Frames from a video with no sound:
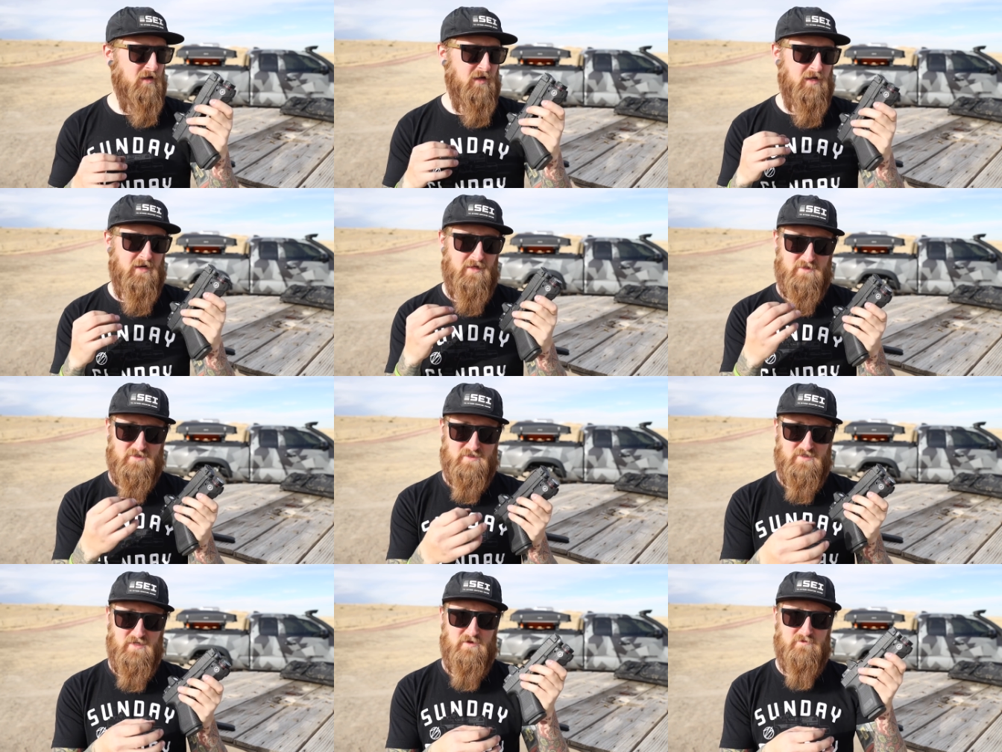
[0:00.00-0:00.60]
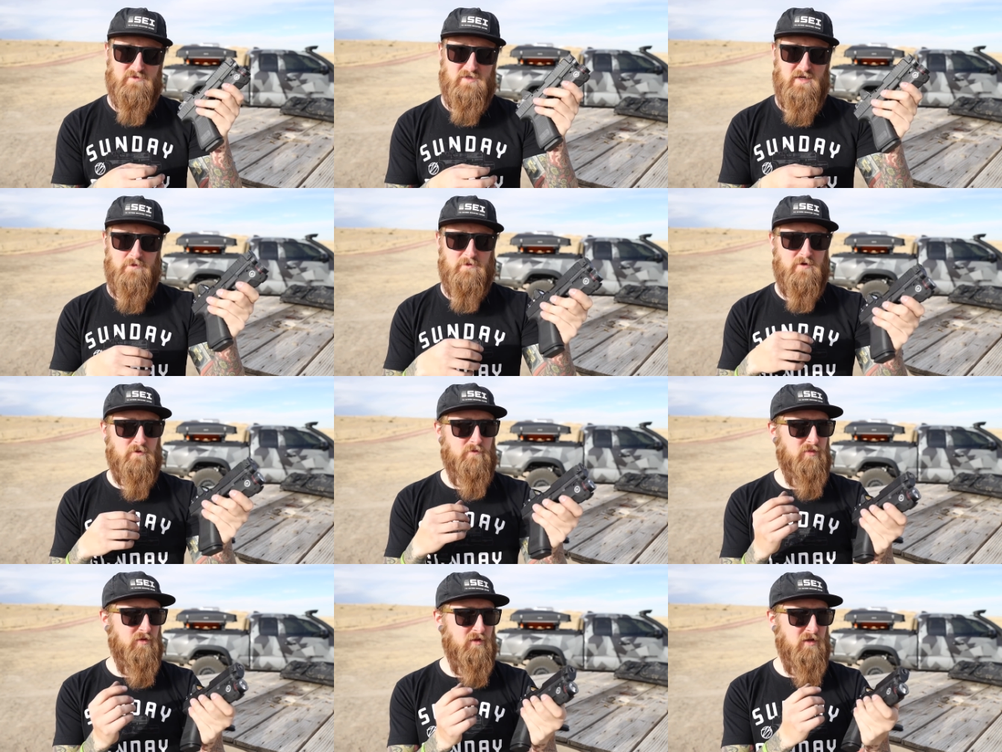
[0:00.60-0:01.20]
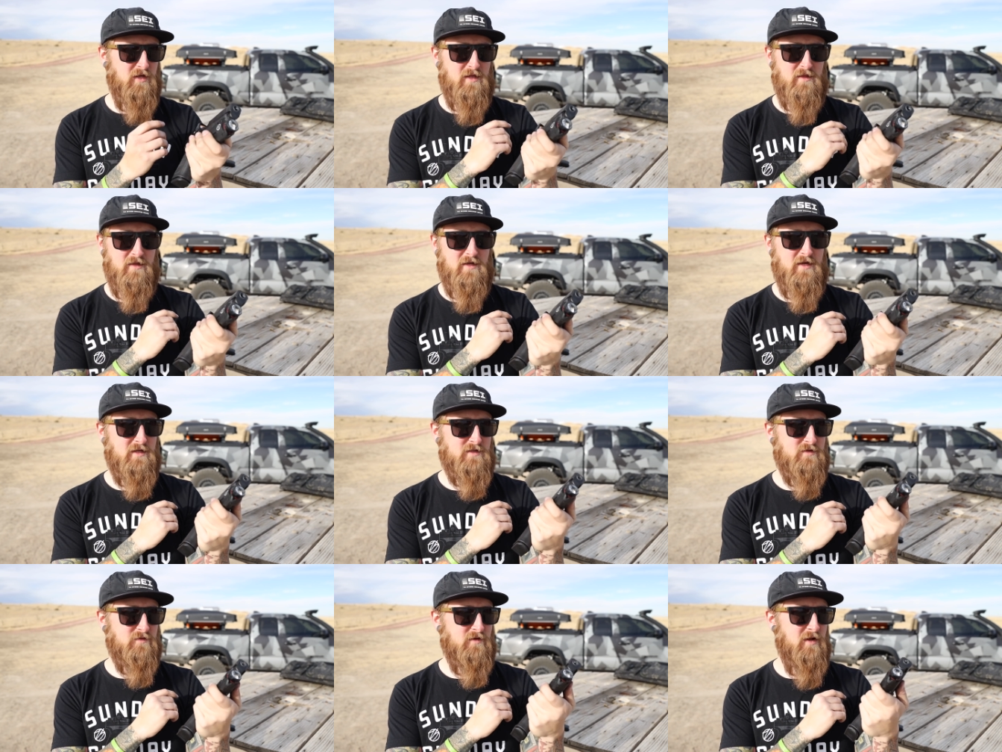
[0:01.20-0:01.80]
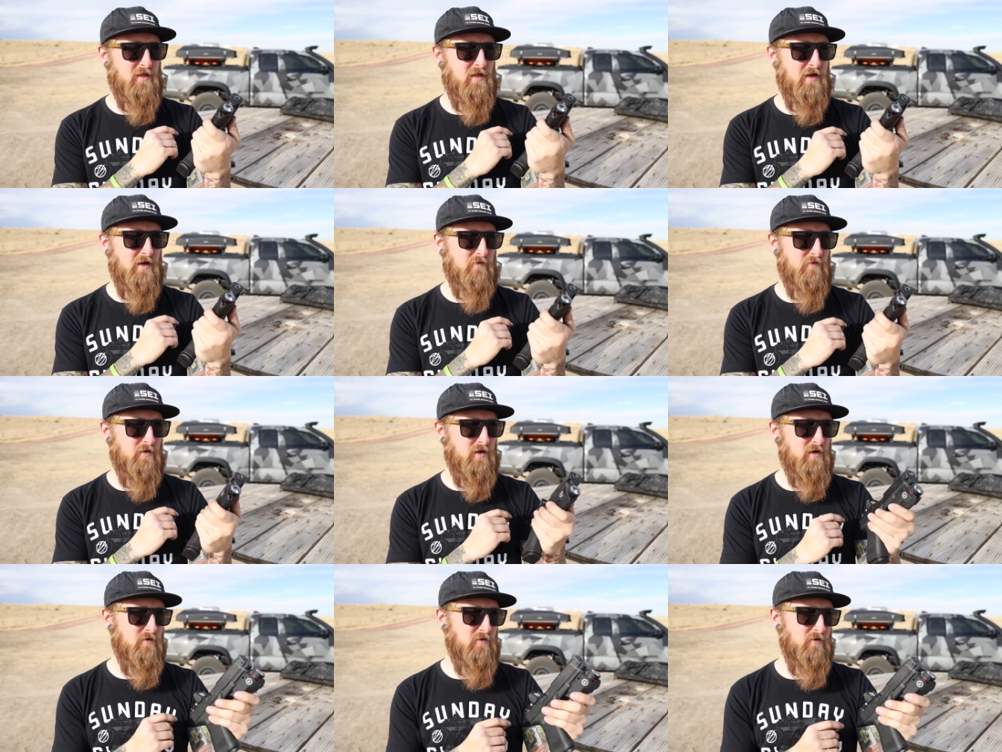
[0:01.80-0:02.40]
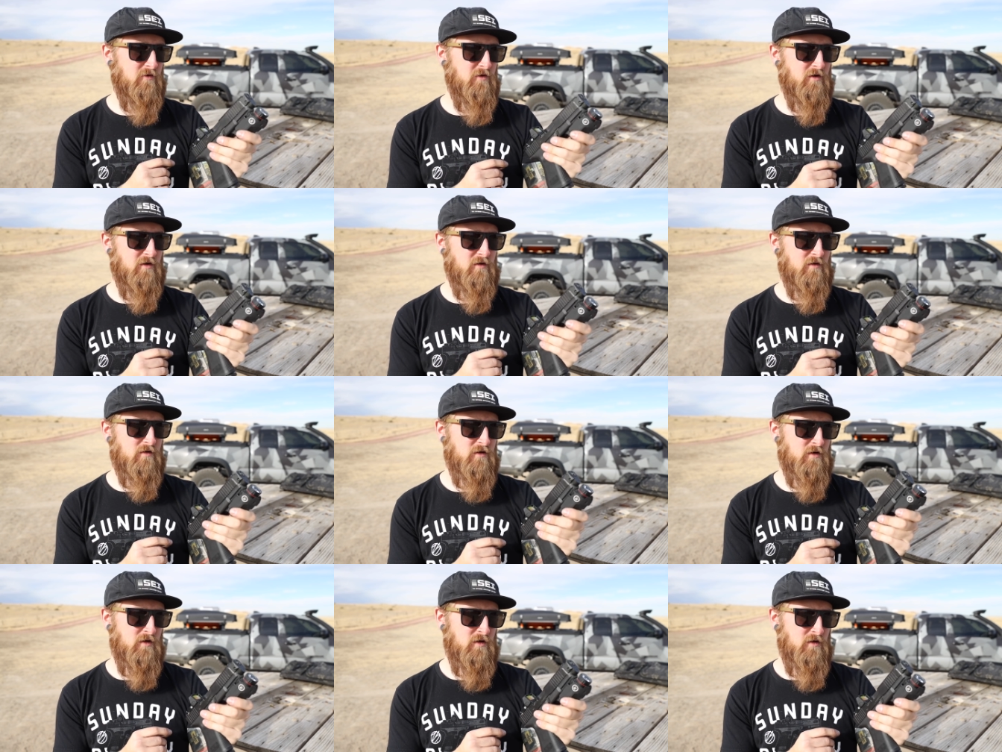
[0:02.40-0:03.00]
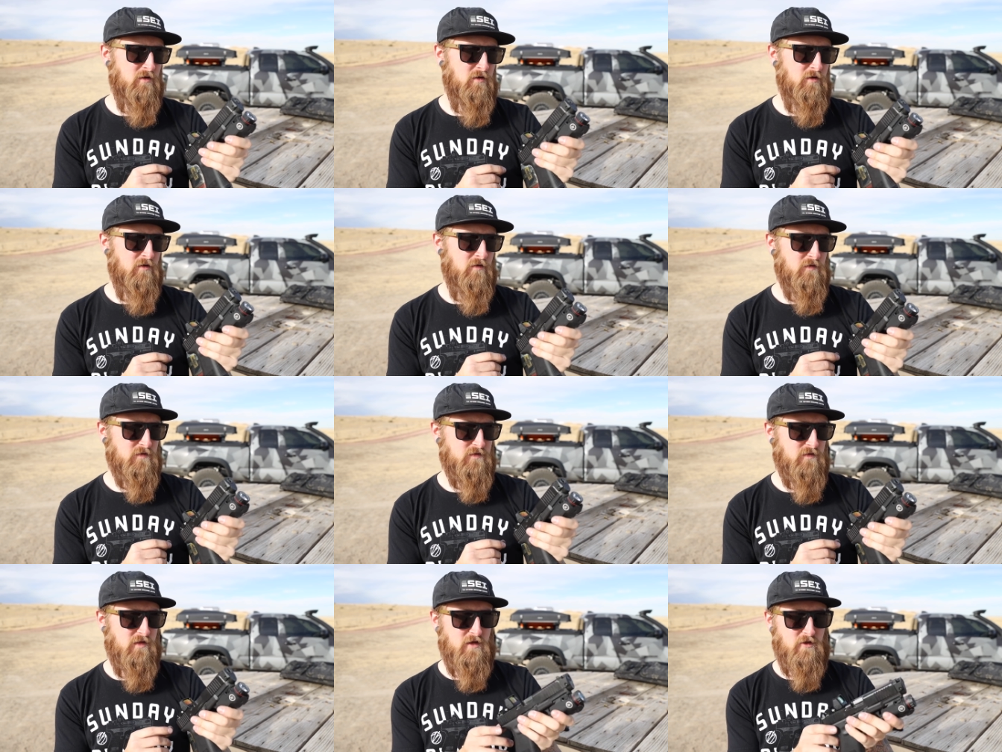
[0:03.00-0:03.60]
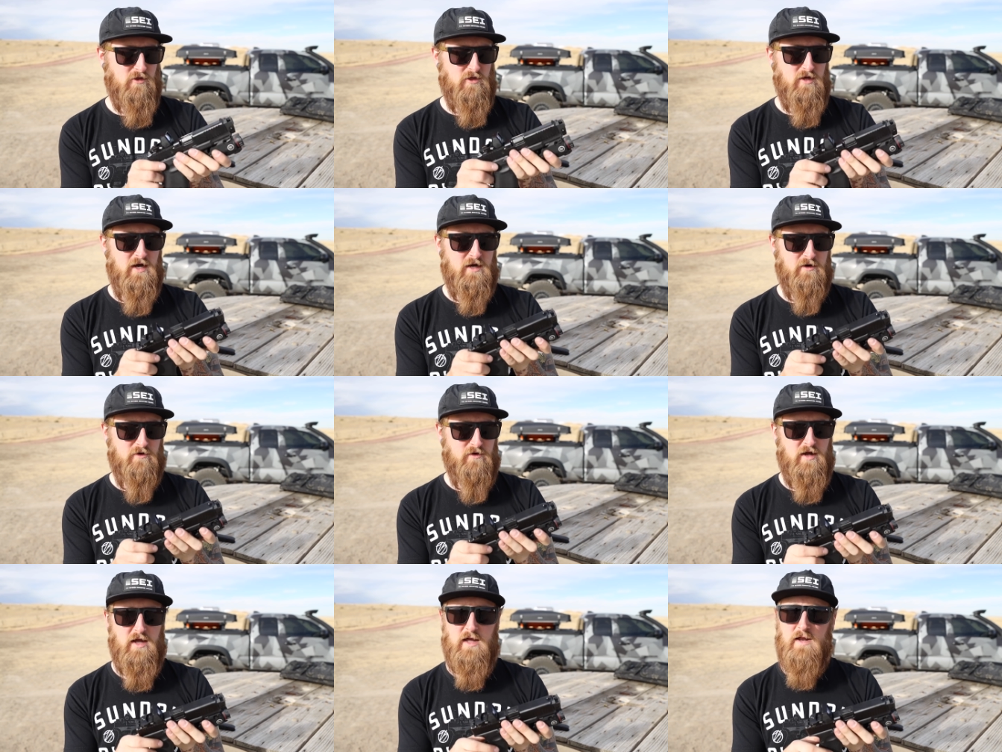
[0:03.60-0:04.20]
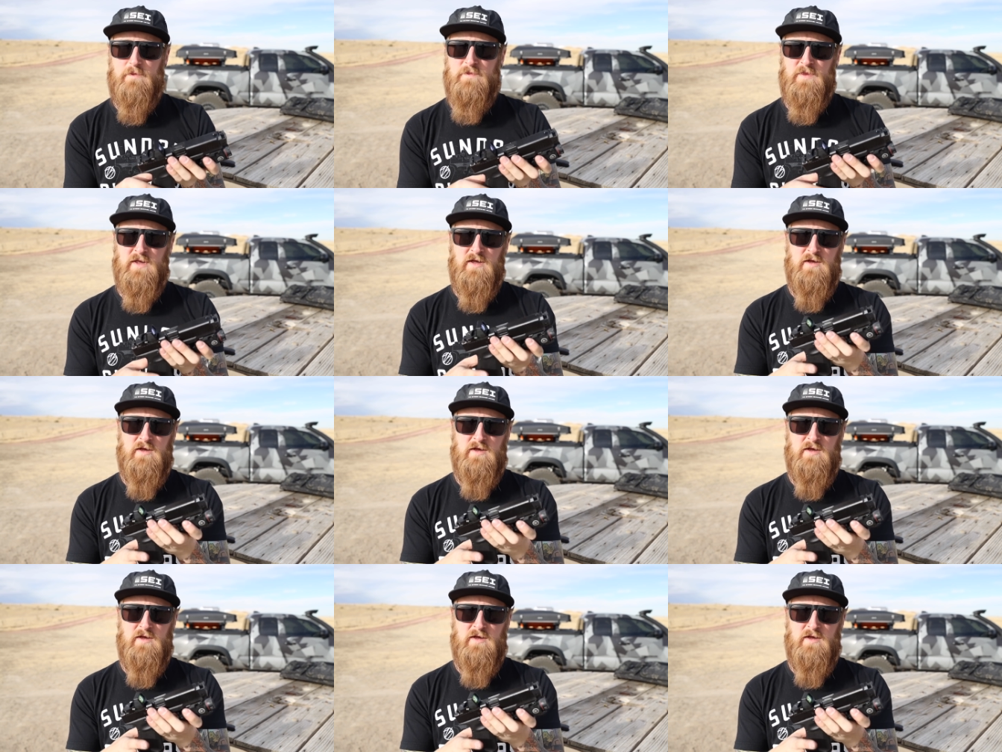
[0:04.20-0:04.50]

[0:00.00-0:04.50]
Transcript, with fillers: And at the same time, completely gets rid of that recoil. This thing shot great.